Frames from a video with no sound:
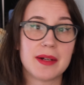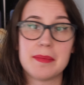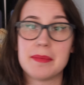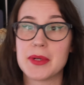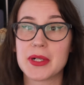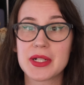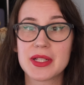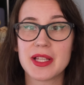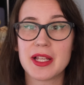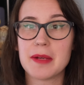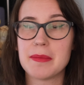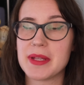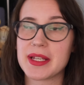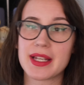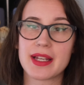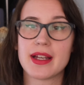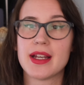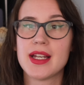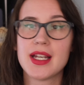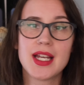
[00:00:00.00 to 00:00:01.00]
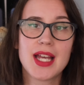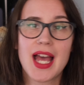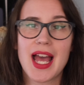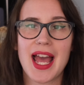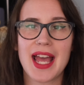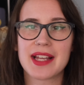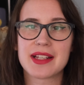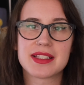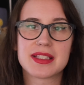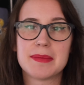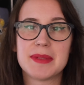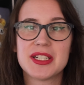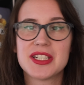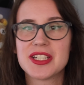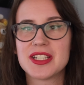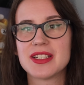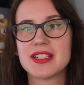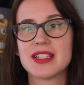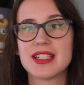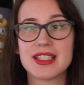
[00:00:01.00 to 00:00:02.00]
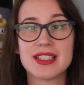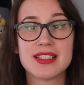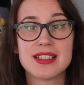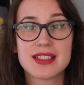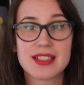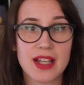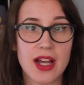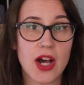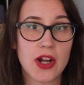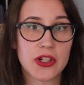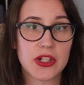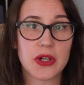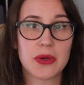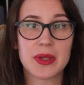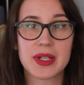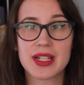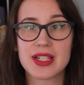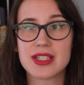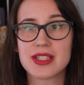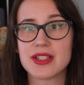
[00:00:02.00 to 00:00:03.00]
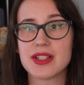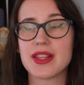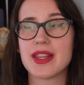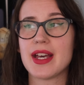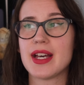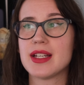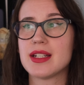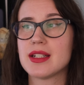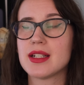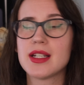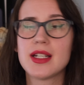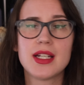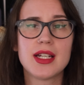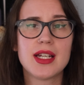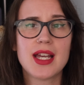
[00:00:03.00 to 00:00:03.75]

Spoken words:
book club exhibition is ongoing until then.